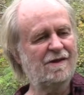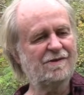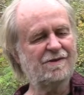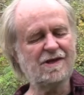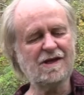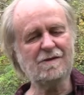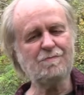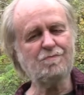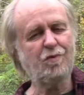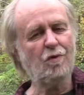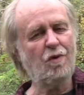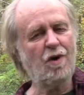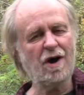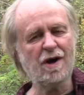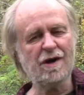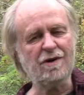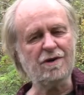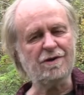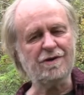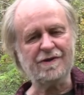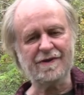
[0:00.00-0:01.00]
deep
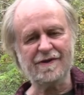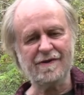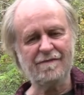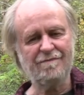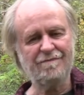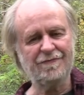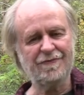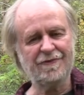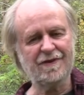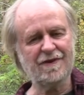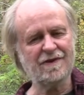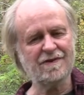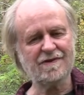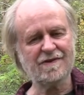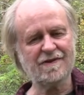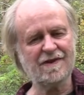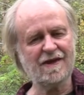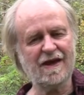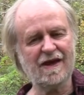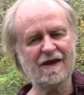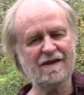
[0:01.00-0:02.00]
waters, just
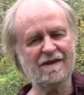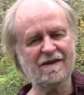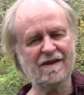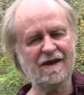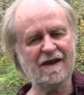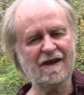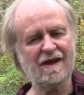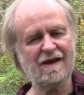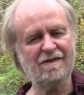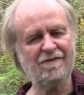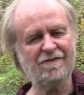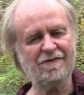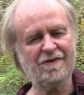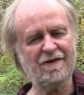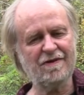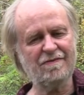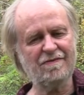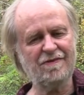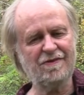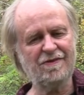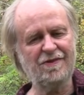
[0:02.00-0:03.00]
and
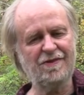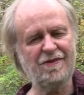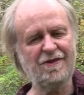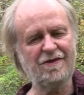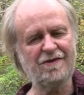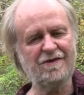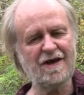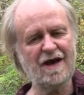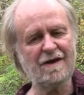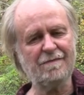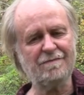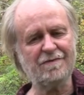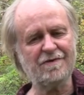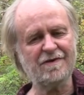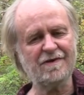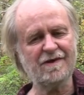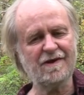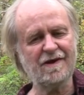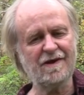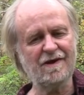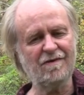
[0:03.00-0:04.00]
the depths,
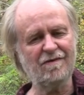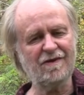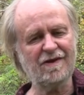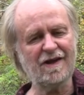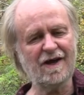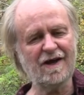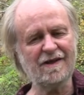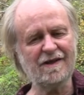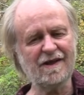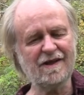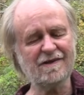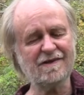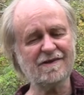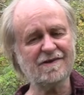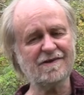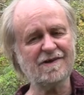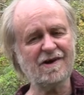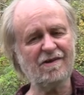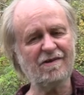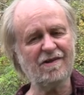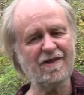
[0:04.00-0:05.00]
not
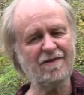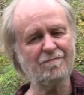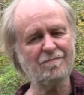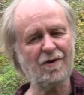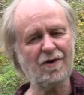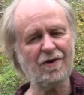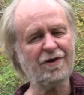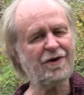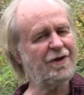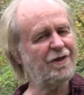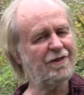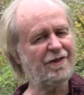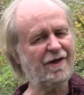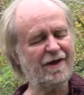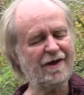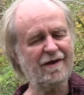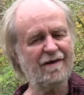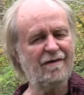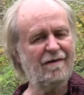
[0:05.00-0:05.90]
necessarily murky like